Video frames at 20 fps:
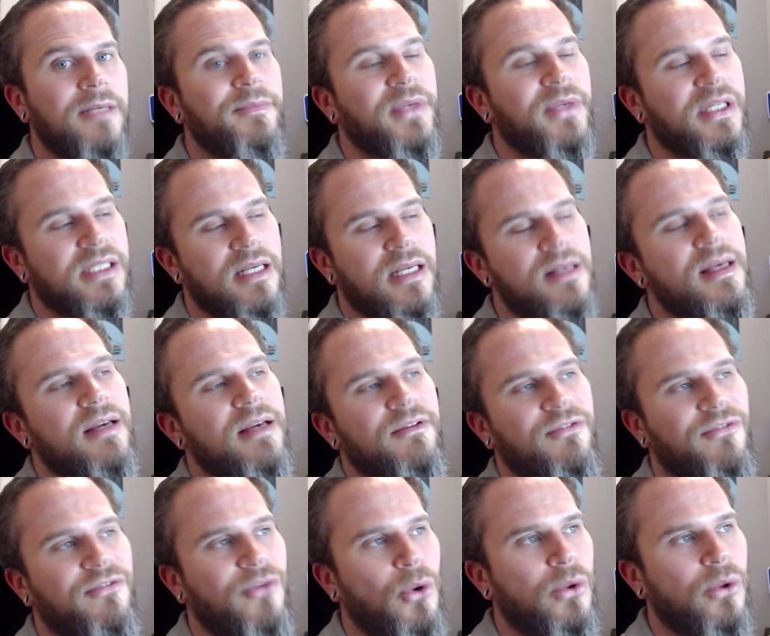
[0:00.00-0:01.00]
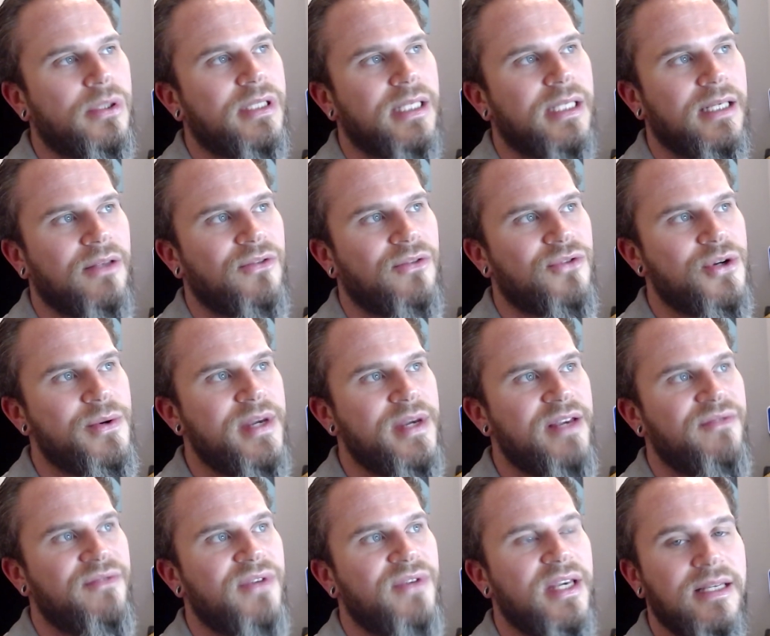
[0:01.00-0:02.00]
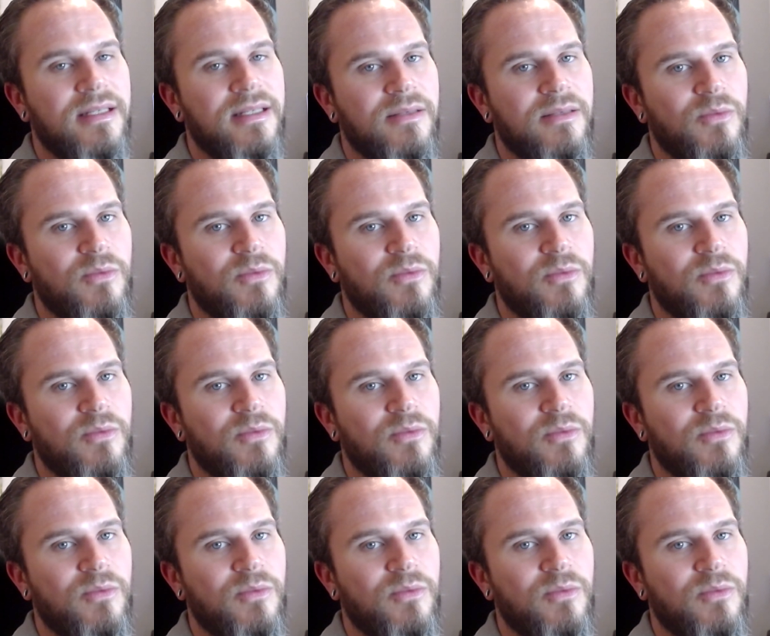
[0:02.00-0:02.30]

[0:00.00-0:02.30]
Because I think forcing through EVs